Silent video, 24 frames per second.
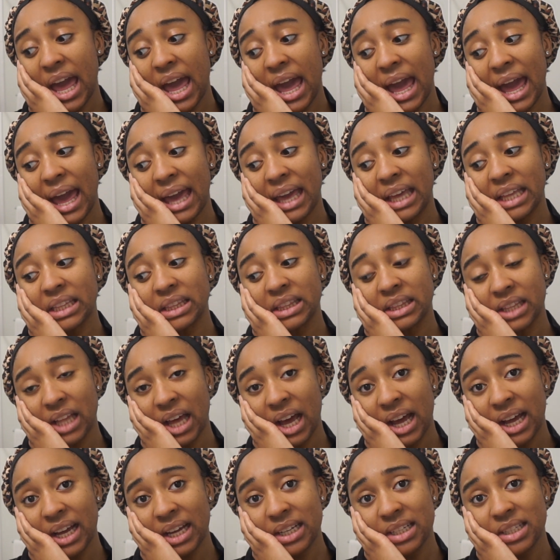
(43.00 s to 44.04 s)
a
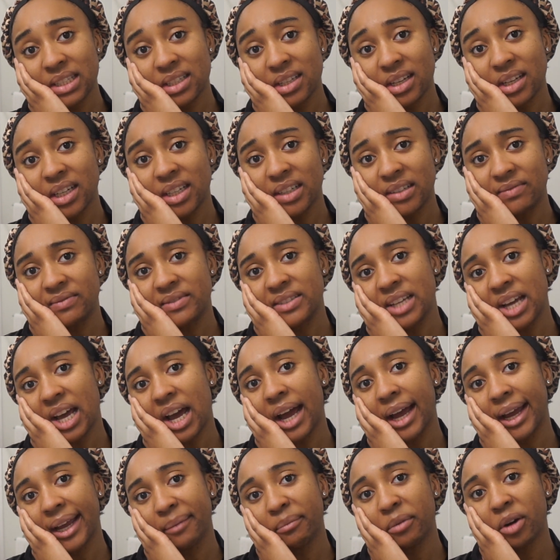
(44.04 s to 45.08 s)
lot of
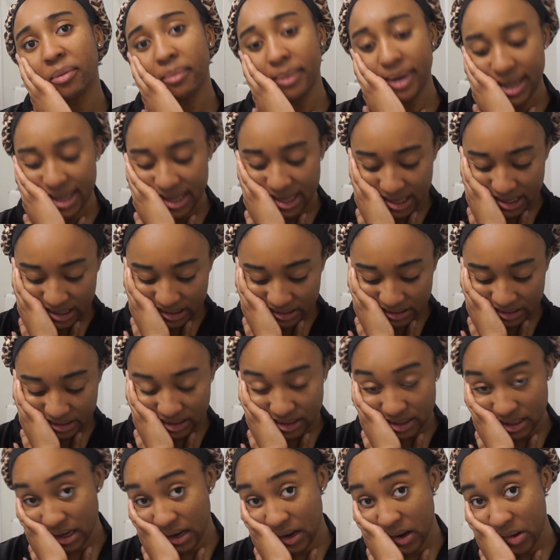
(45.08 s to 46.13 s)
time on my hands
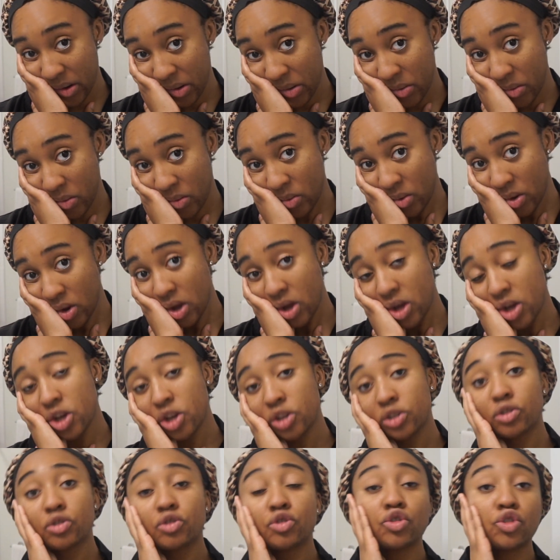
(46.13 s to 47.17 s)
now.
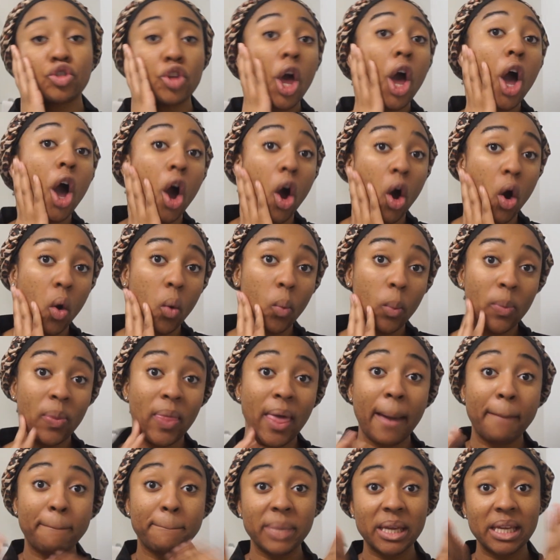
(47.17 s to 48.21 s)
So,
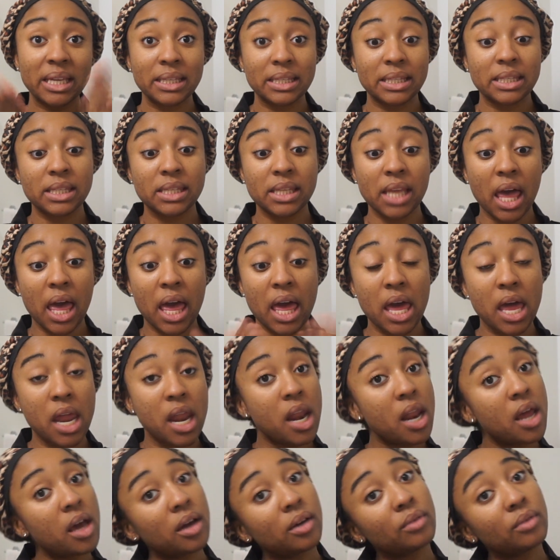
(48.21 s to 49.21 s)
that being said,